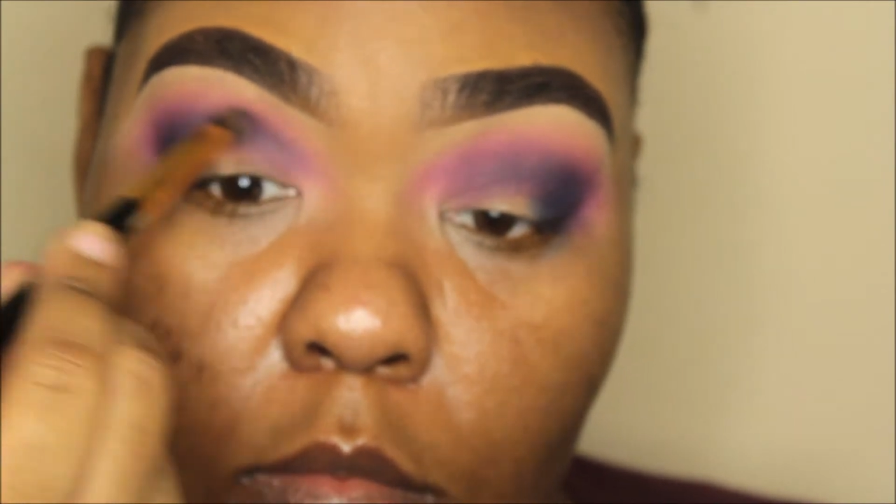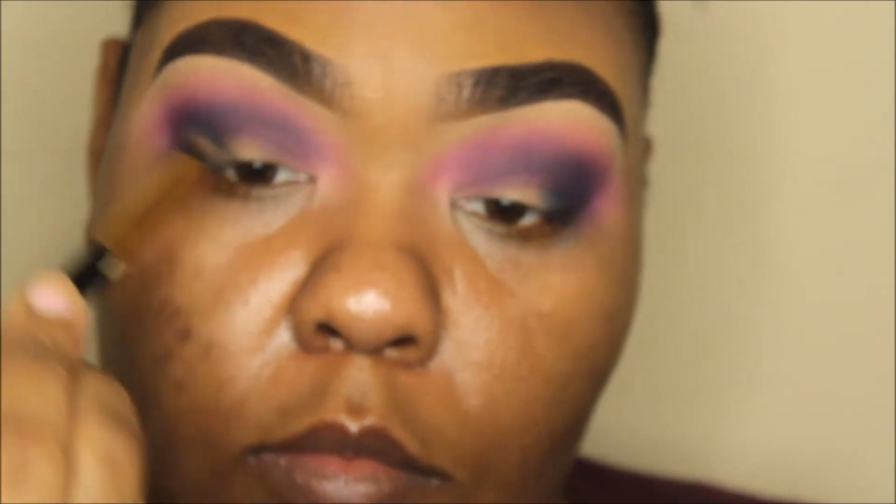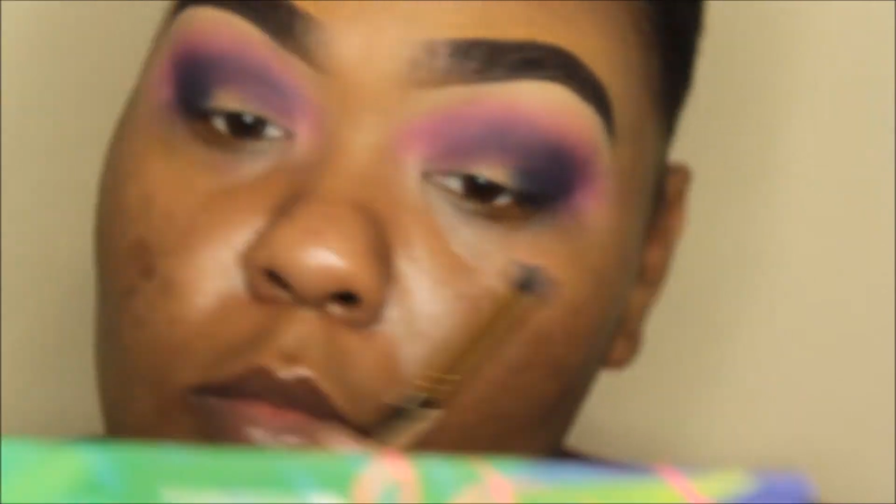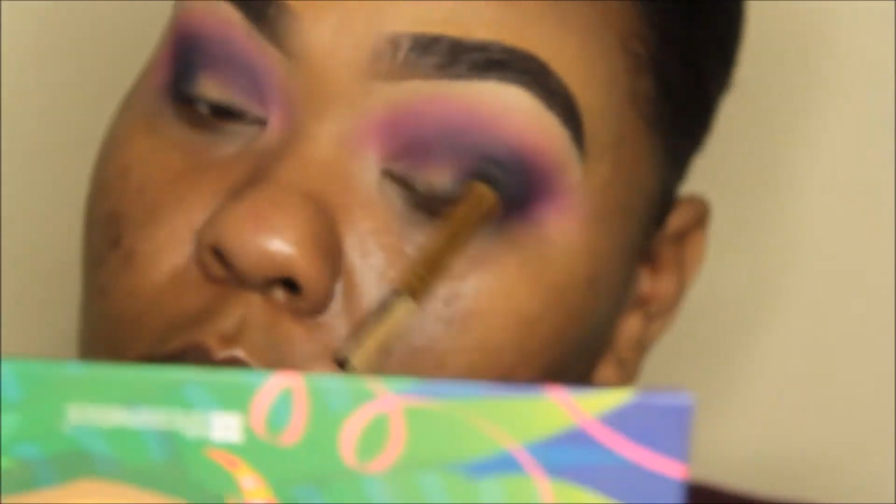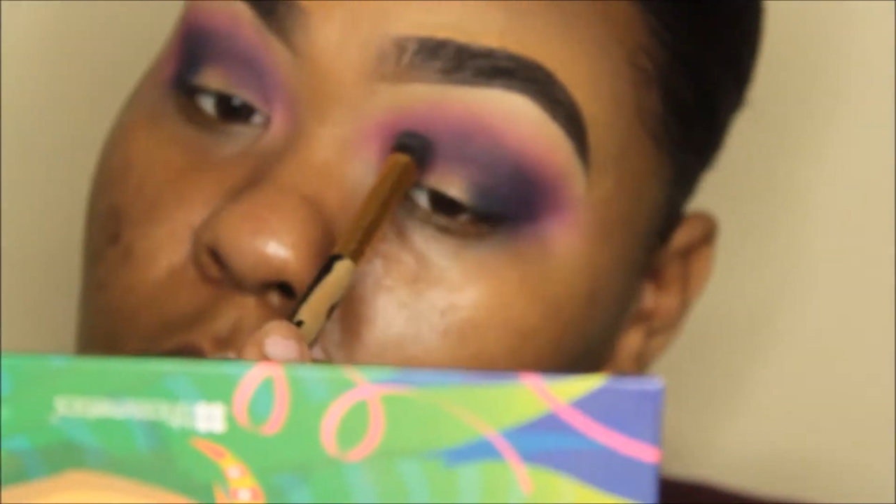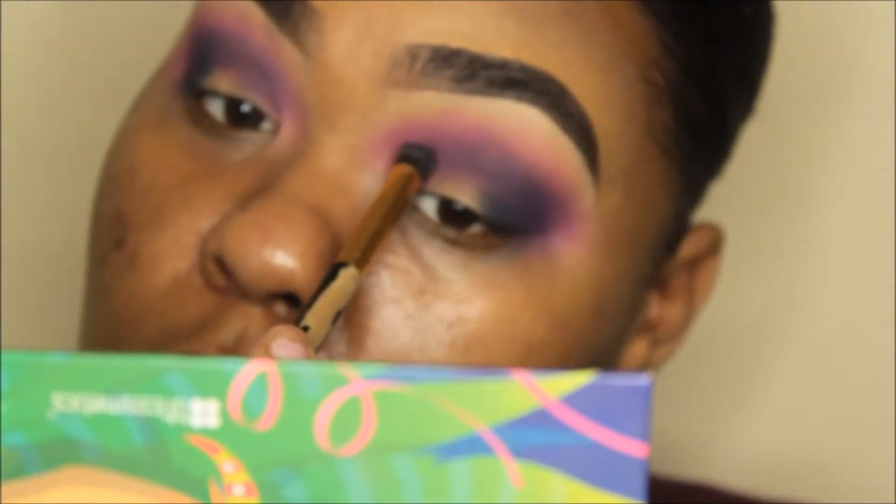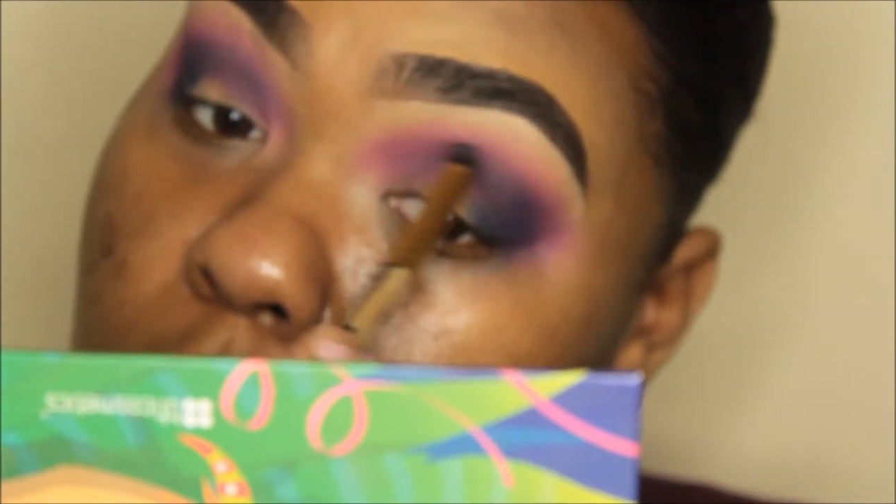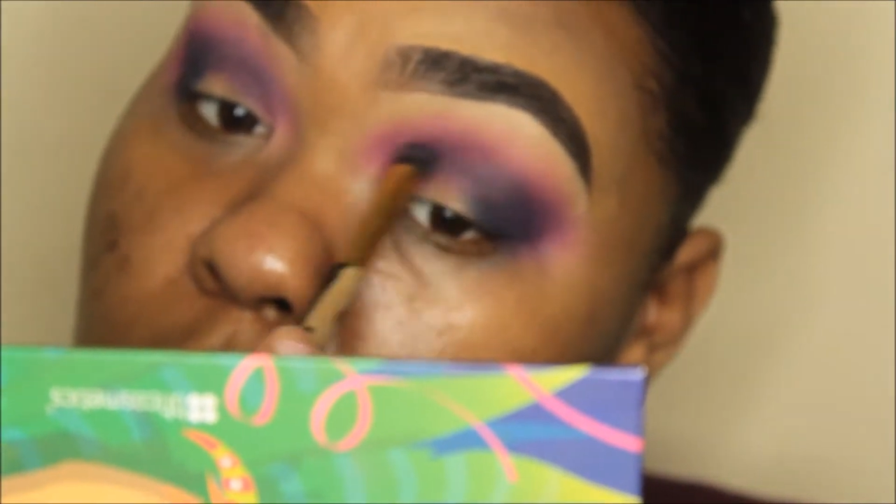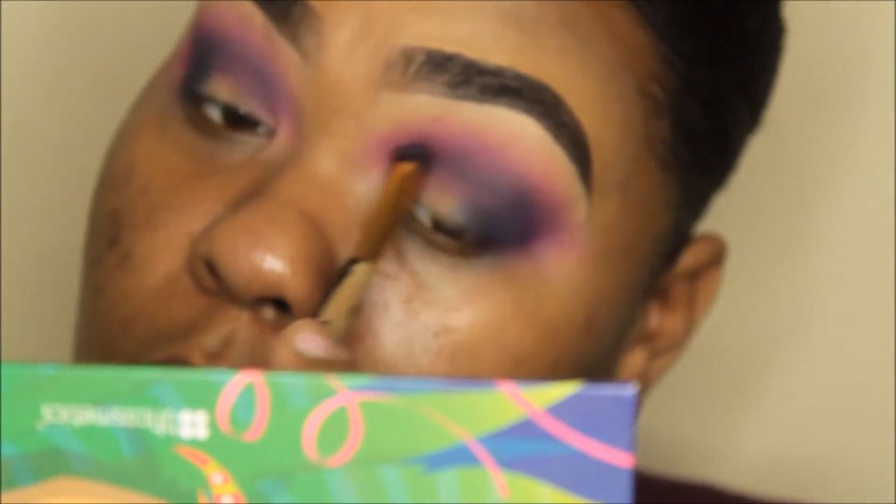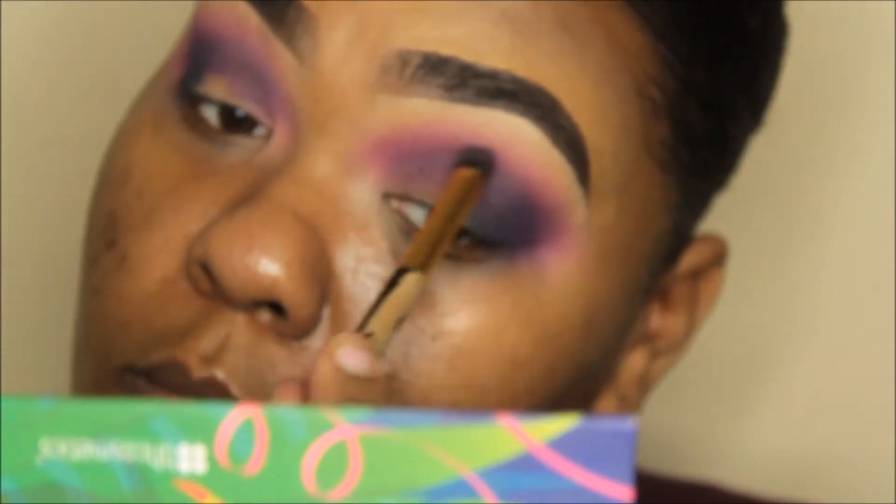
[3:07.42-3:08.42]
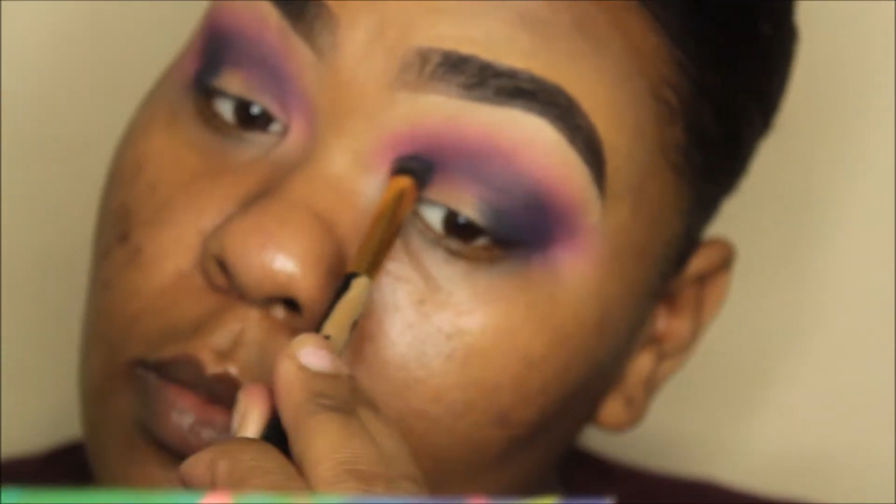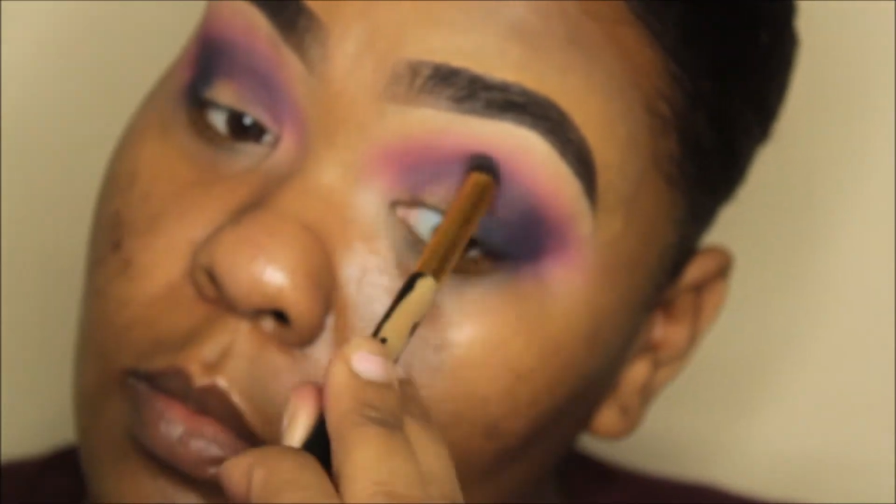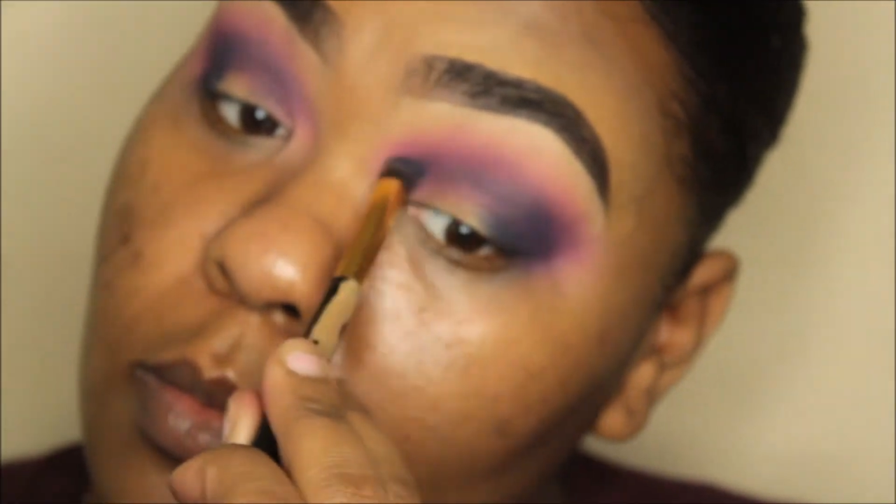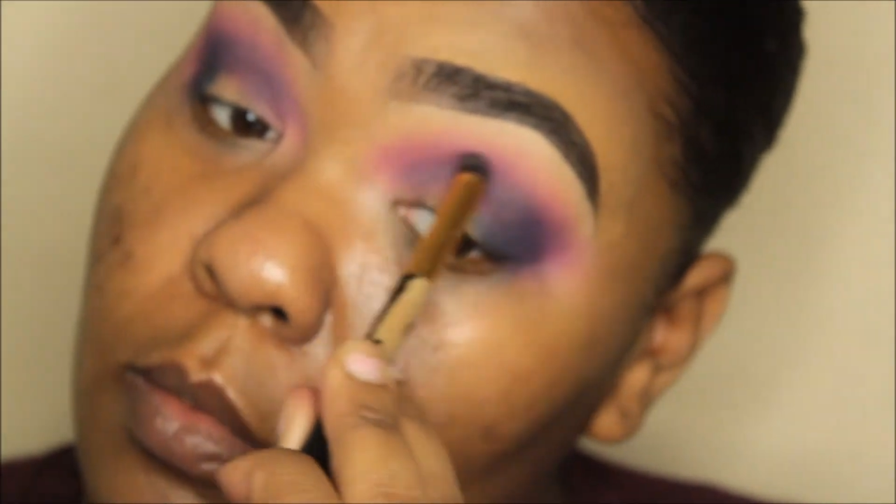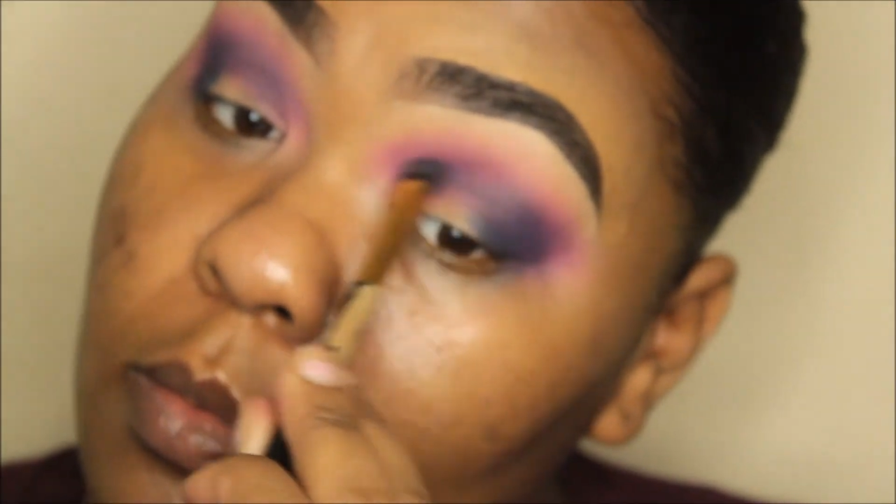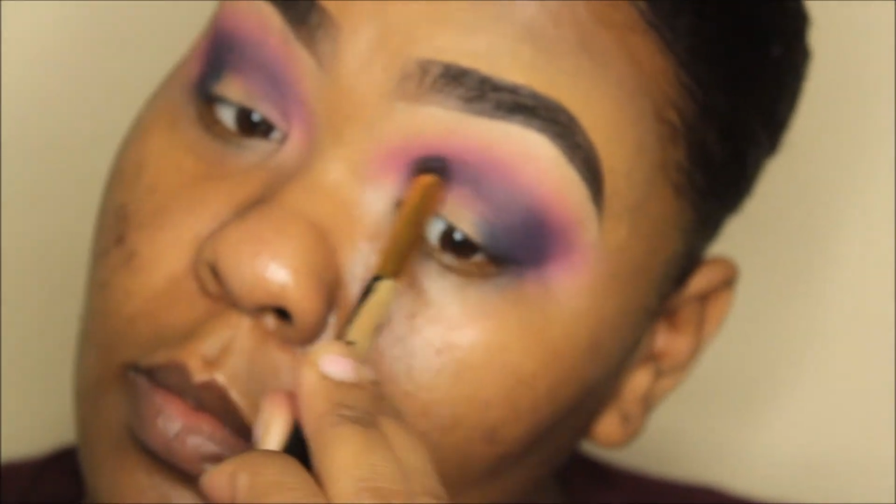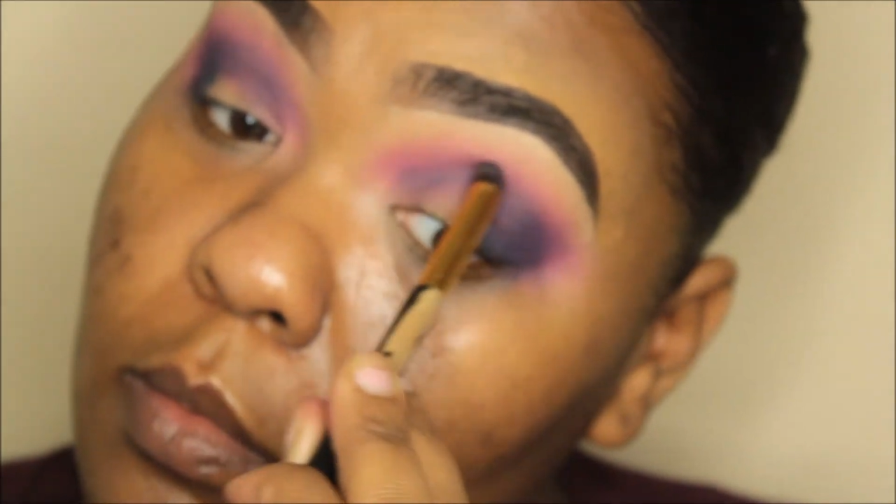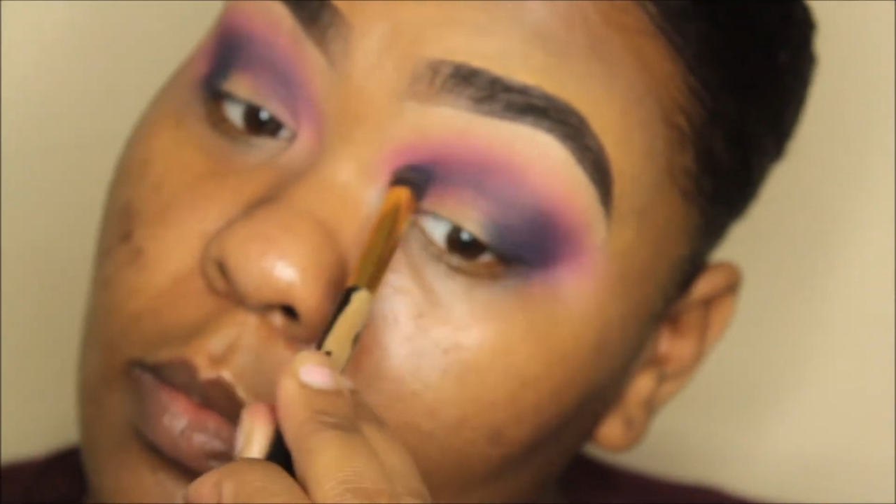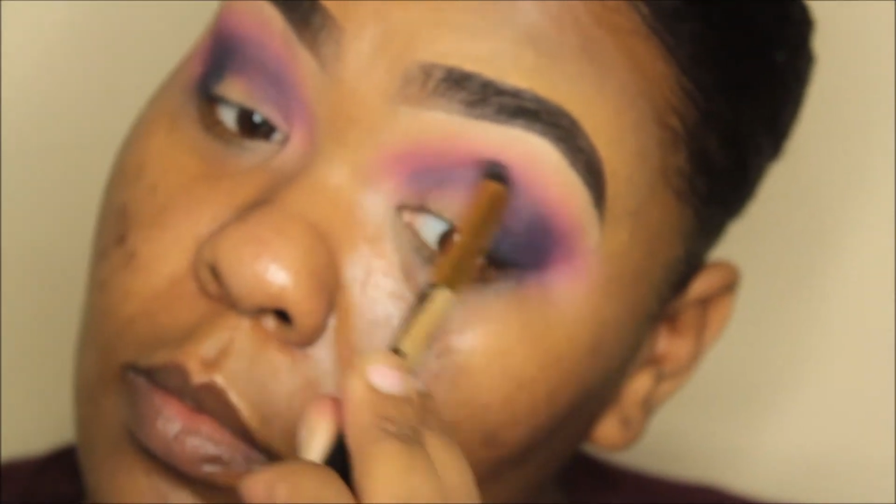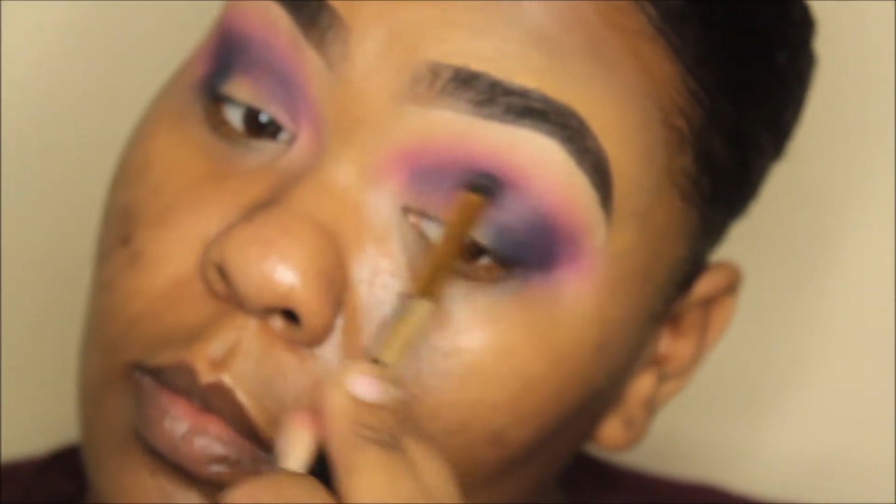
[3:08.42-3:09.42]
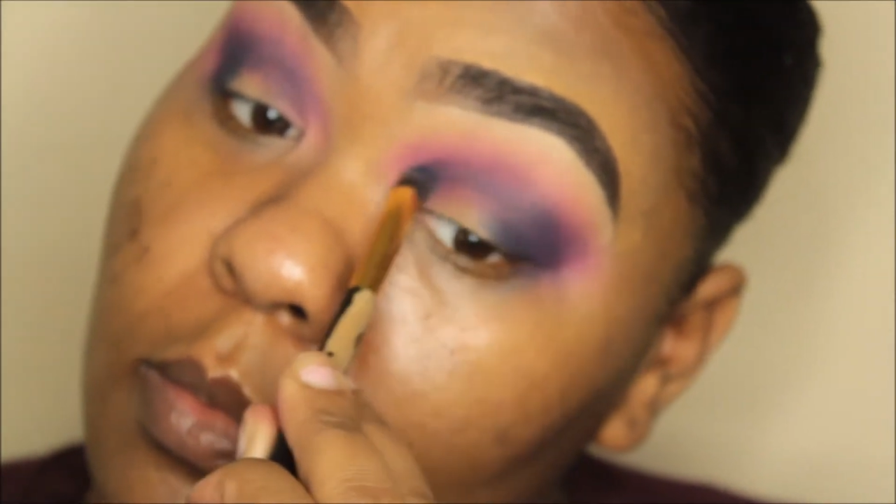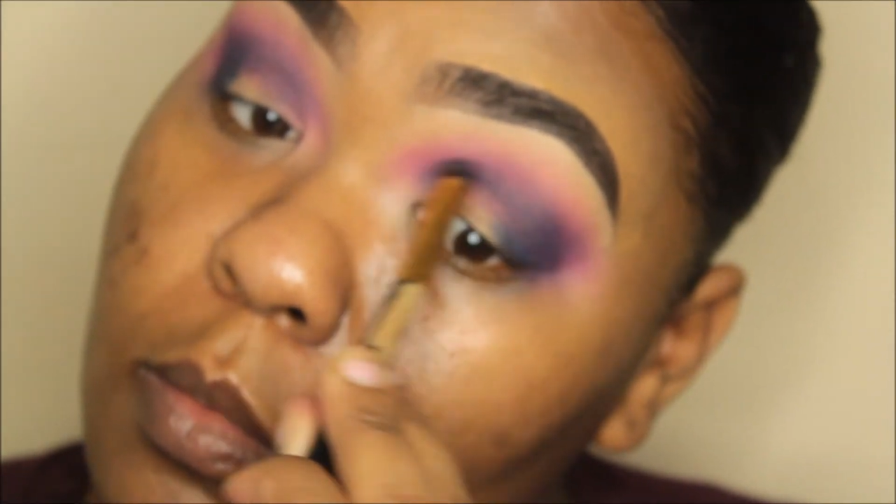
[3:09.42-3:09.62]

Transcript: And I'm going in with the Age Rewind